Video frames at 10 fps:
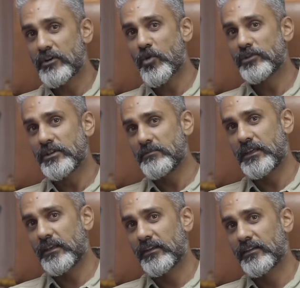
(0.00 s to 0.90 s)
were coaching
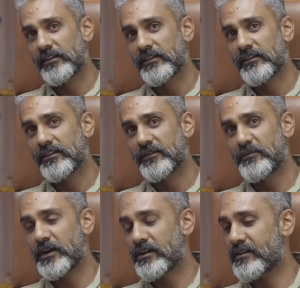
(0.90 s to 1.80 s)
me,
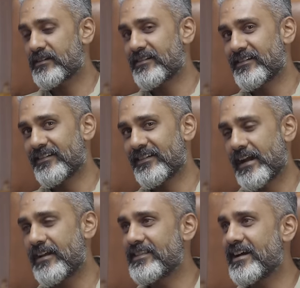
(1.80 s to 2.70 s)
but
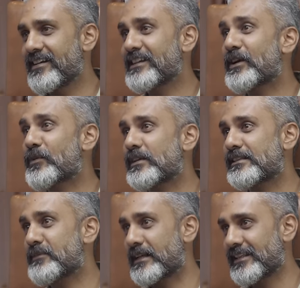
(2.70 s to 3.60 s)
riding the RTR
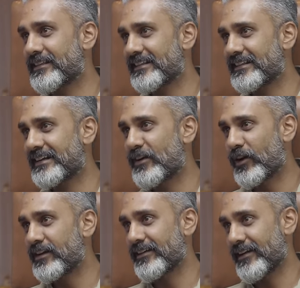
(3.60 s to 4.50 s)
was the best thing that they did
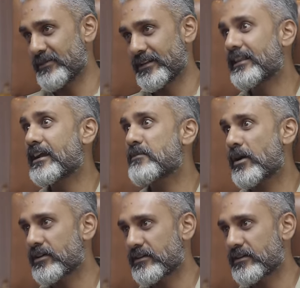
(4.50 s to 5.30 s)
all day. I mean, think about